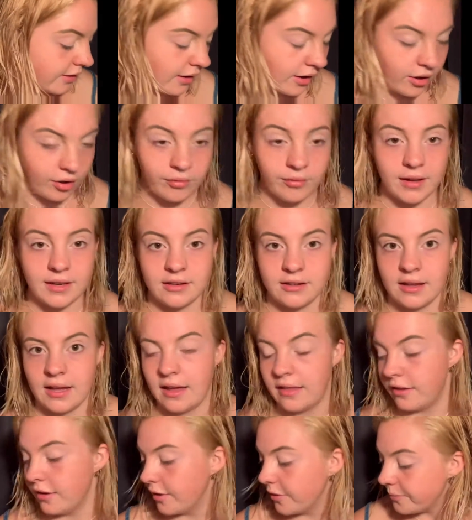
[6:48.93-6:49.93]
They all run
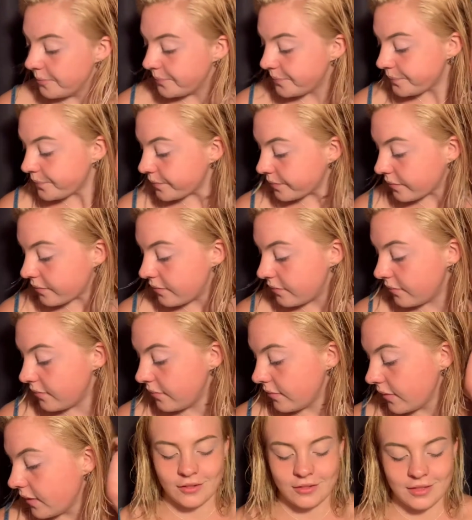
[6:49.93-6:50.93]
together.
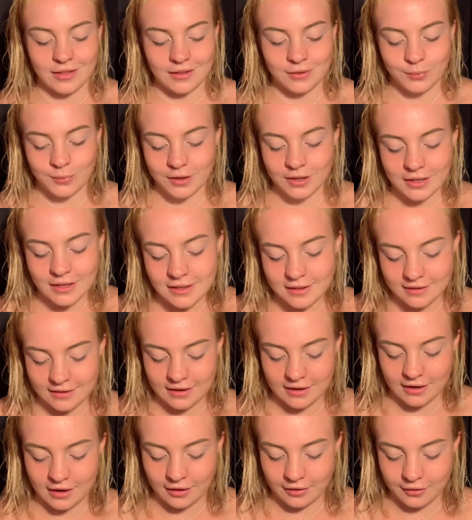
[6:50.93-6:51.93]
So this one is
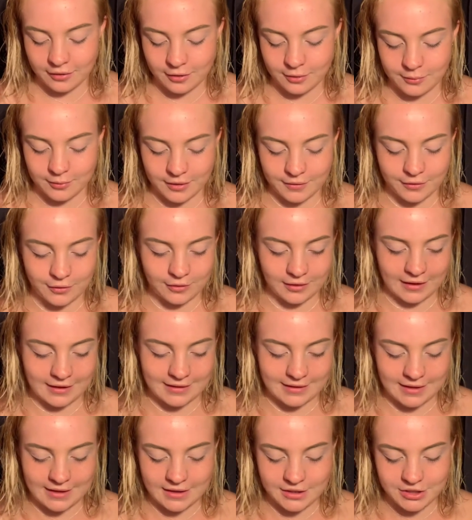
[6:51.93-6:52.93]
another one of those like
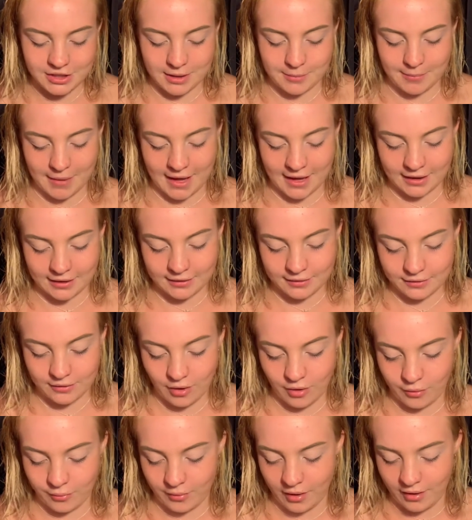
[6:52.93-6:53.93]
TJ Maxx,
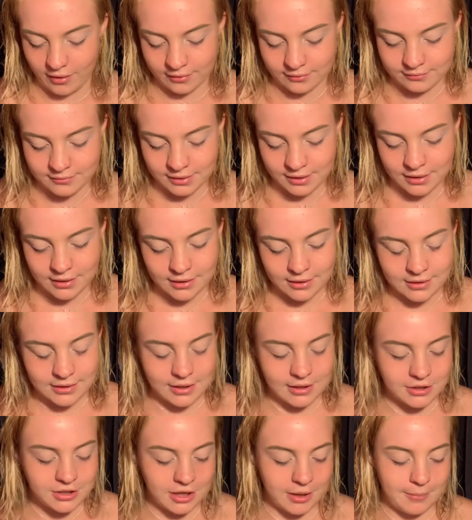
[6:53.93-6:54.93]
oh god,
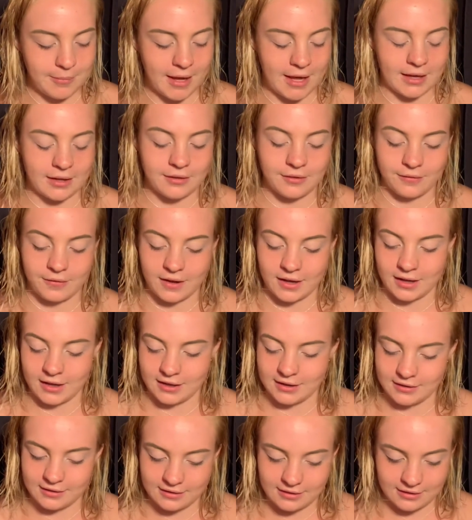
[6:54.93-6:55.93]
TJ Maxx
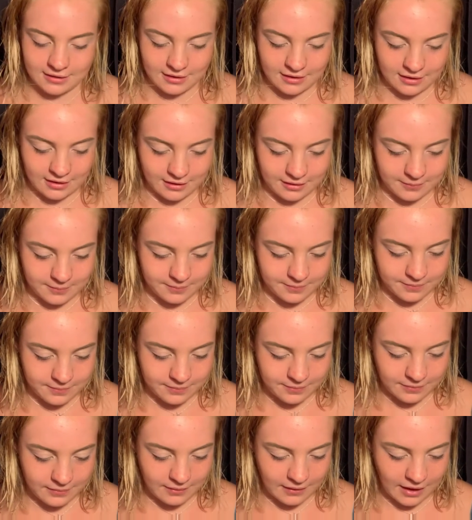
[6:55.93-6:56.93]
finds. I
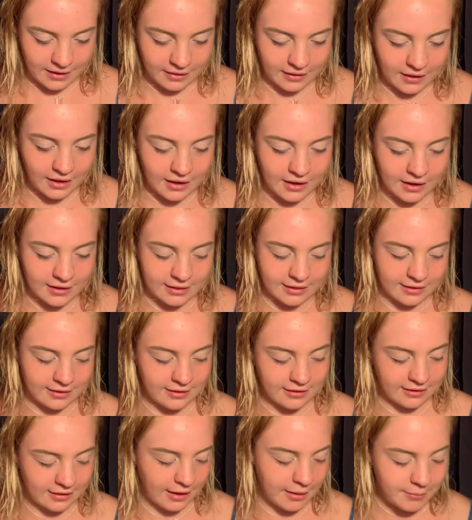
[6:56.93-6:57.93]
think I got this
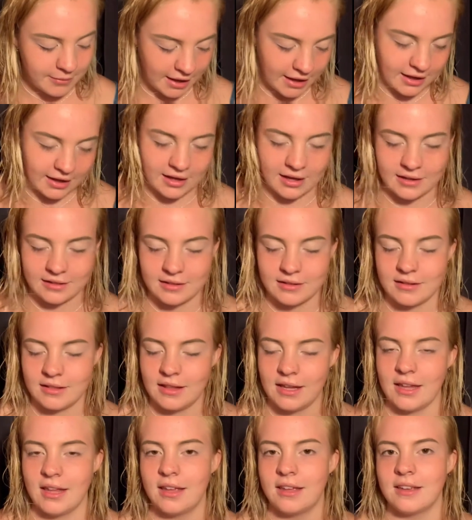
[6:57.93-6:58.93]
the same day I got the
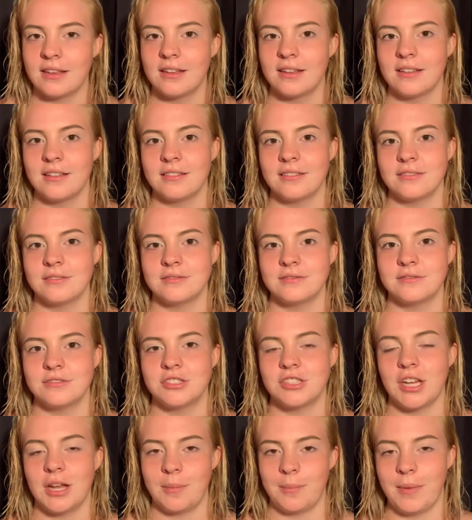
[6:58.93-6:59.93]
like
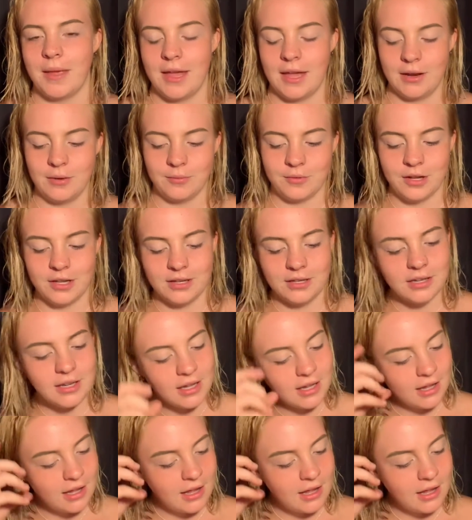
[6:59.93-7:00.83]
champagne one.